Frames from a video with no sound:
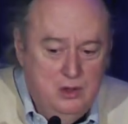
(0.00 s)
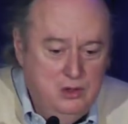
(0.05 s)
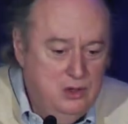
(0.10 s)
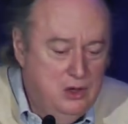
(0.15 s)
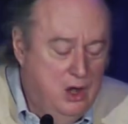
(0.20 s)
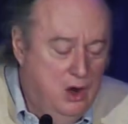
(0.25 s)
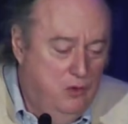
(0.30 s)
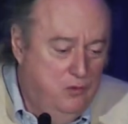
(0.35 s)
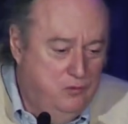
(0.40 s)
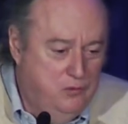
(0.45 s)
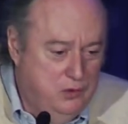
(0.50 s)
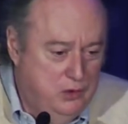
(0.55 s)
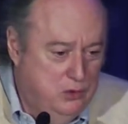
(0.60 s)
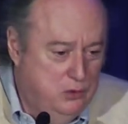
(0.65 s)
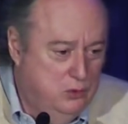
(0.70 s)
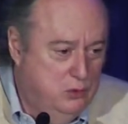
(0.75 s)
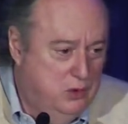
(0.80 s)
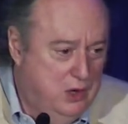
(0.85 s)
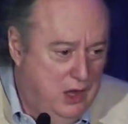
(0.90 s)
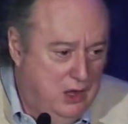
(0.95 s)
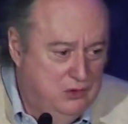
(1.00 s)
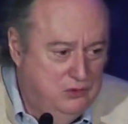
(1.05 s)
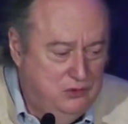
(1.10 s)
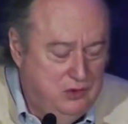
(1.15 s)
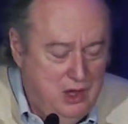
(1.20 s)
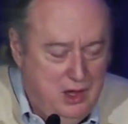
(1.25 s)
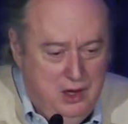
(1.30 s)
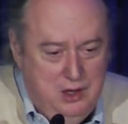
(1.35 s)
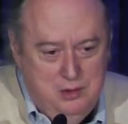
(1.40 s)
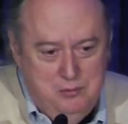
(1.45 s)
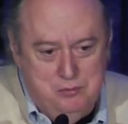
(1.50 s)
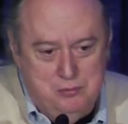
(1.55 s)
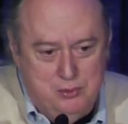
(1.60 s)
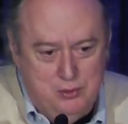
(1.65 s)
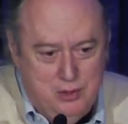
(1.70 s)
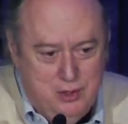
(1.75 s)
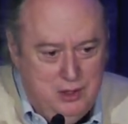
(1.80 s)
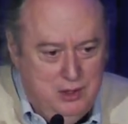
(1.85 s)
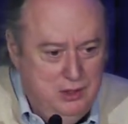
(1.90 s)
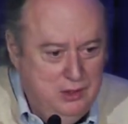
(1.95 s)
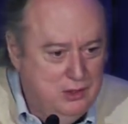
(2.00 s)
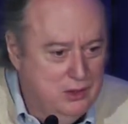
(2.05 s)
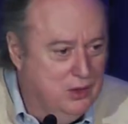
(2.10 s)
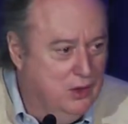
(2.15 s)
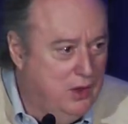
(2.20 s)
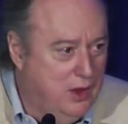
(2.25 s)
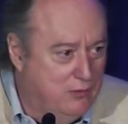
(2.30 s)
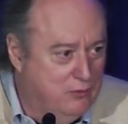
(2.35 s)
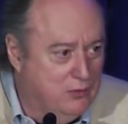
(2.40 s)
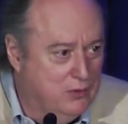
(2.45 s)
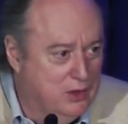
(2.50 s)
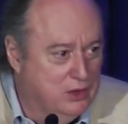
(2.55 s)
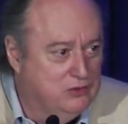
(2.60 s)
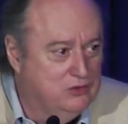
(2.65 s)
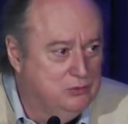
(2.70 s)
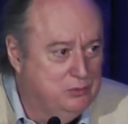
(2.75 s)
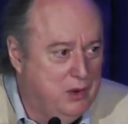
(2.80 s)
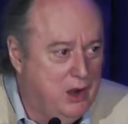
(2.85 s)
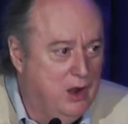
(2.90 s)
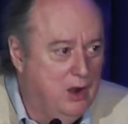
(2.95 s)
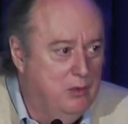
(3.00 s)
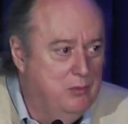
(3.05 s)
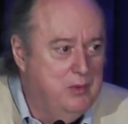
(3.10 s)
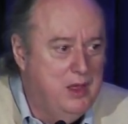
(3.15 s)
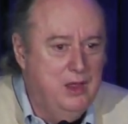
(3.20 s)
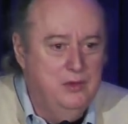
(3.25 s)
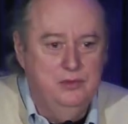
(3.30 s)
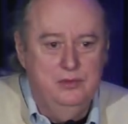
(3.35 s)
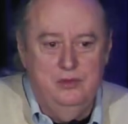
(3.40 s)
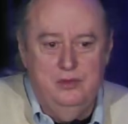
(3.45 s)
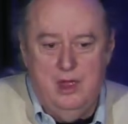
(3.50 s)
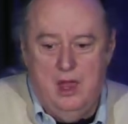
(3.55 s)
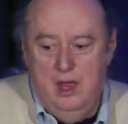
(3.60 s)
you know, viewed as a pretty clever experiment,